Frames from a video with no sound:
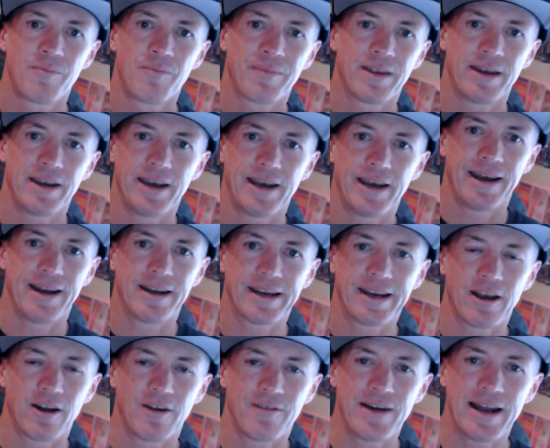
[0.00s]
Yeah,
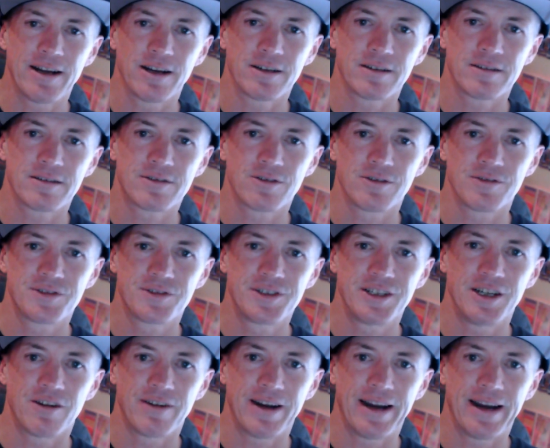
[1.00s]
I've had it sort of sitting
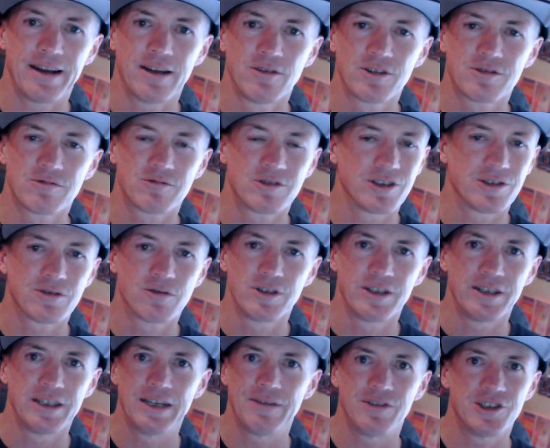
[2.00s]
around. It looks just good,
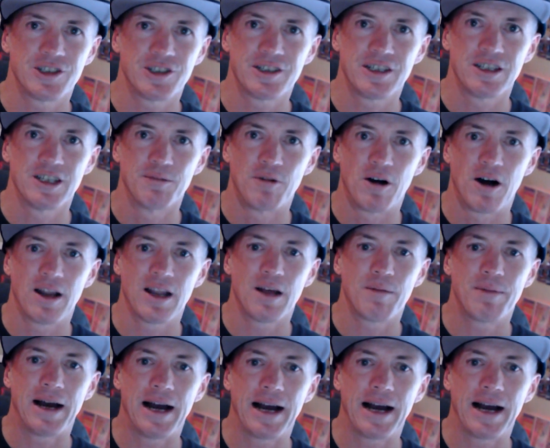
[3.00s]
even just in the Mylar bag.